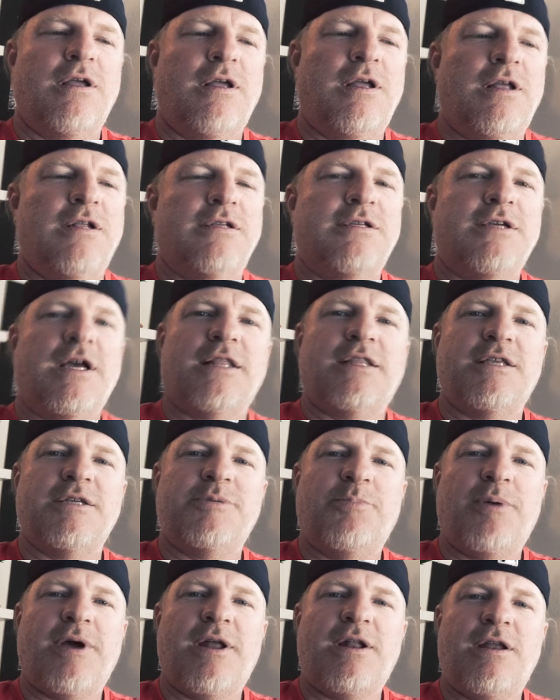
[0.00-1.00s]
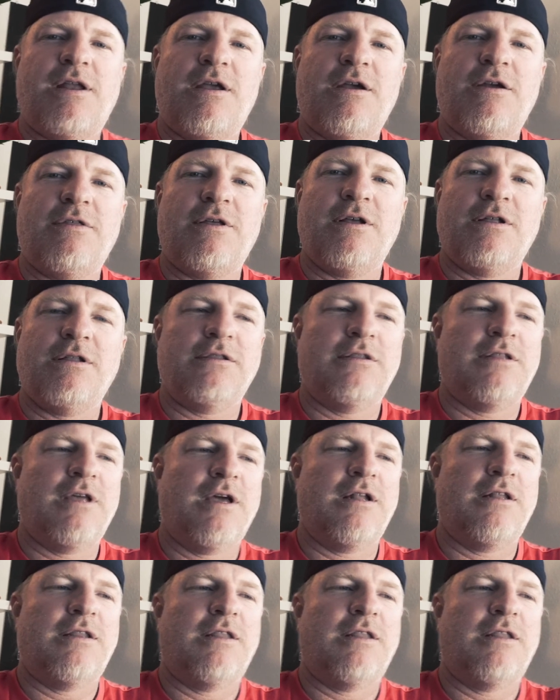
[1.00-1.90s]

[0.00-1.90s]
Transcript: And it's got this button here that